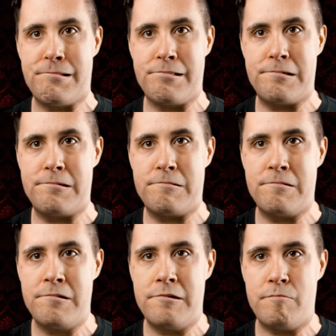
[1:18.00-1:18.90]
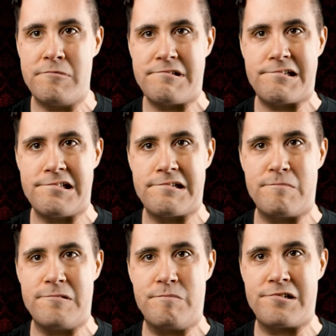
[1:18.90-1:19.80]
Although, much like
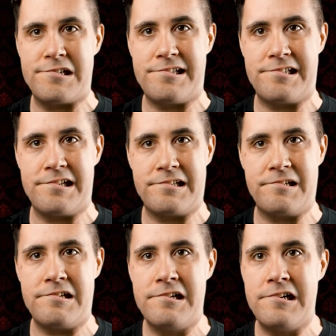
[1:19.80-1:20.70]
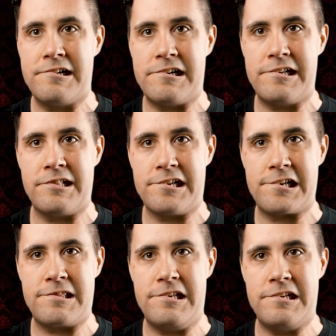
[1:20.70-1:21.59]
my predecessor, I
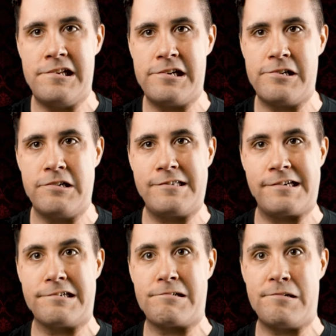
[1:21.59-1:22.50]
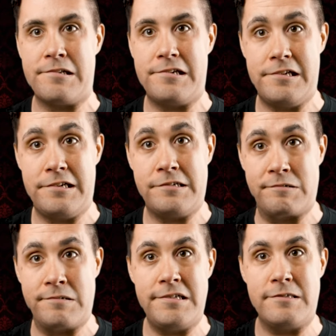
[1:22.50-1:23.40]
lack the inherent star quality and
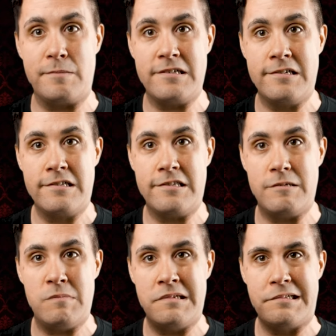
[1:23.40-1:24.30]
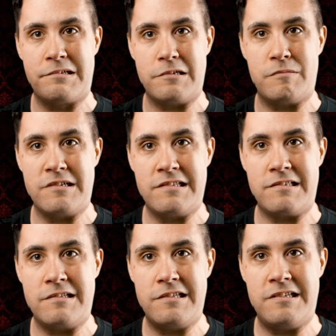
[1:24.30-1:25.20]
charisma that Mildred brings
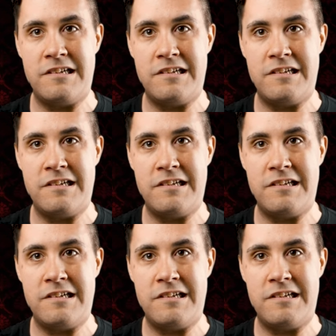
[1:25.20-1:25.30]
to the